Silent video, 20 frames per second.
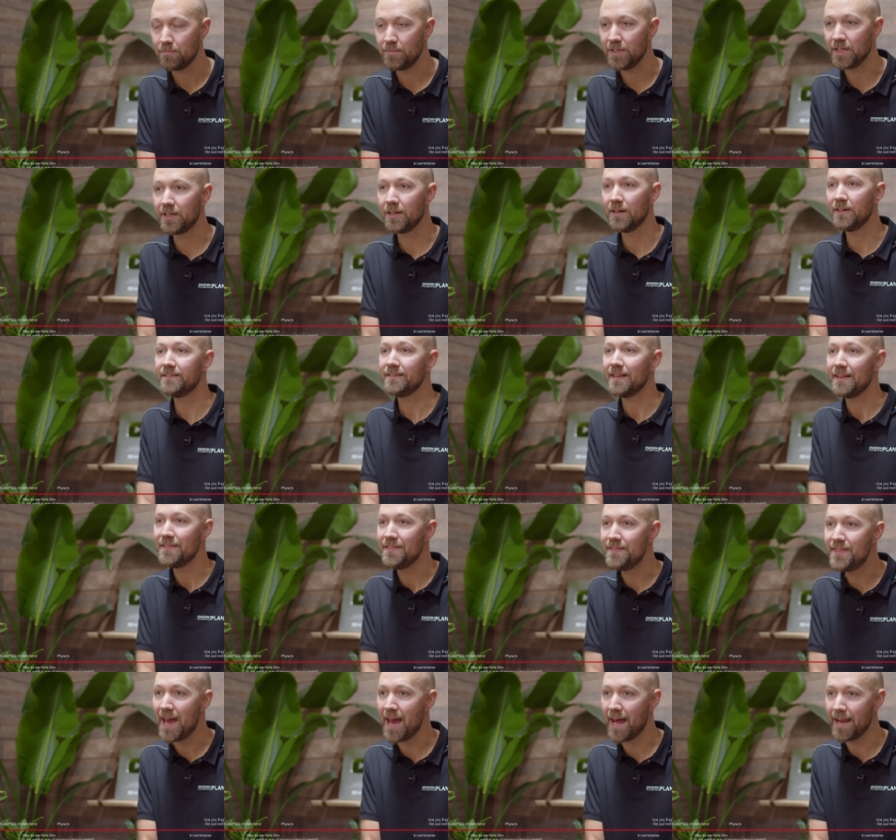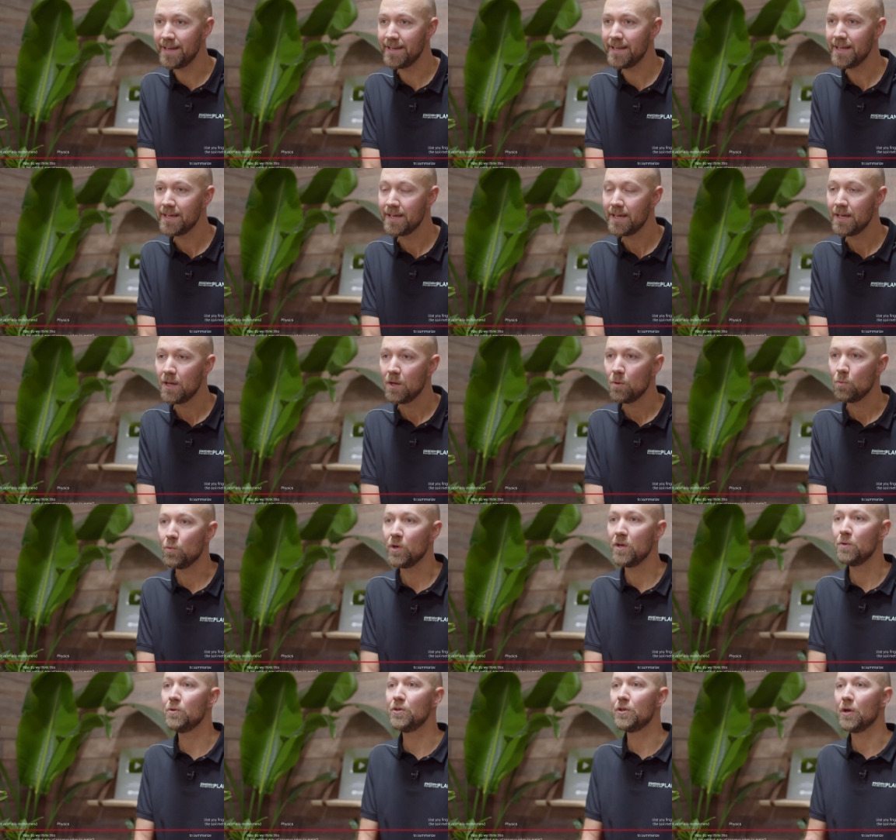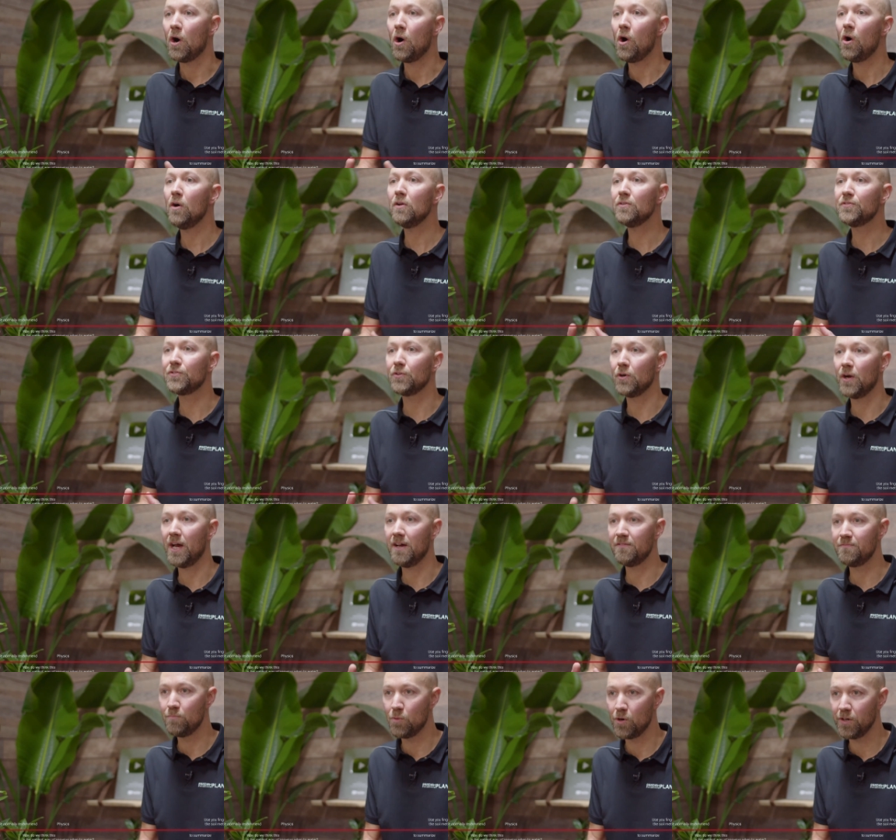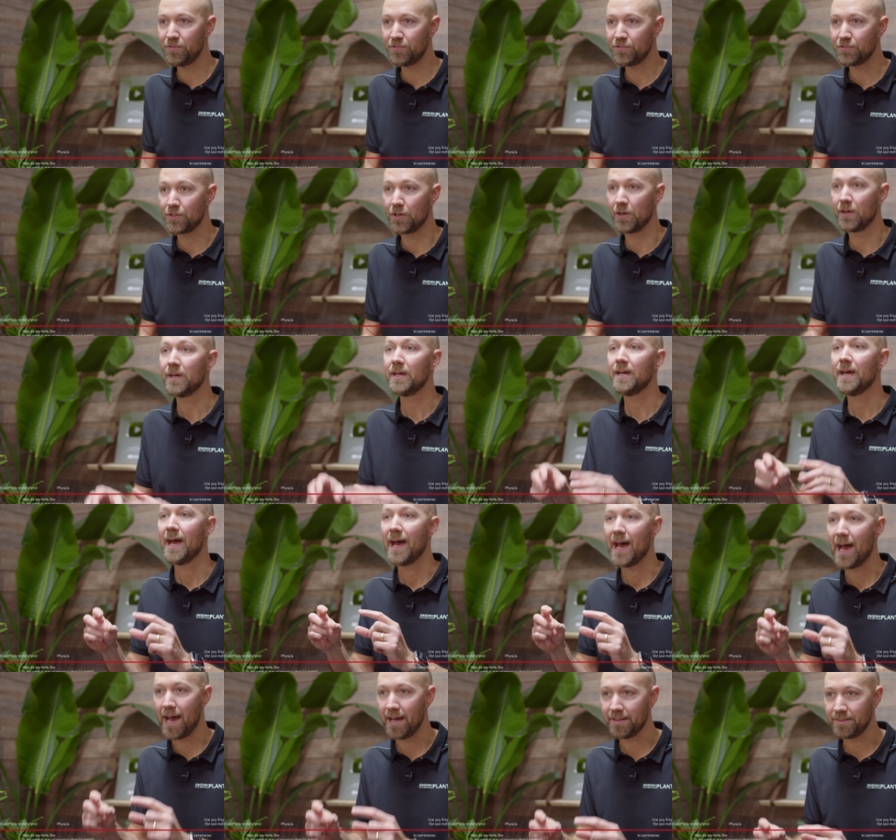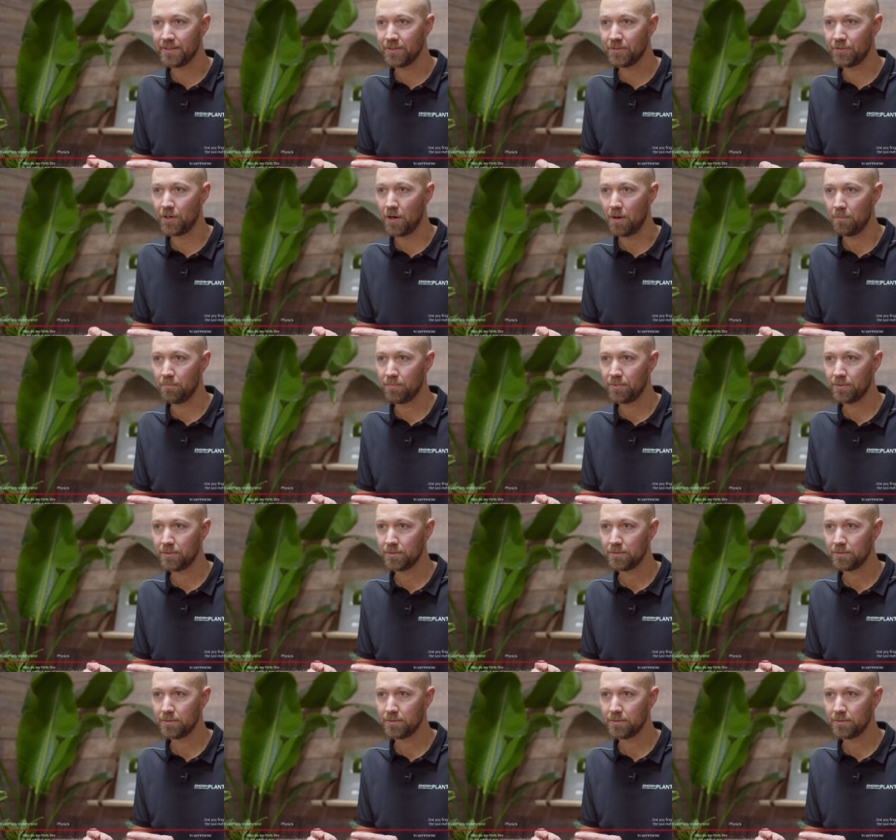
because then we would also have moisture at the top.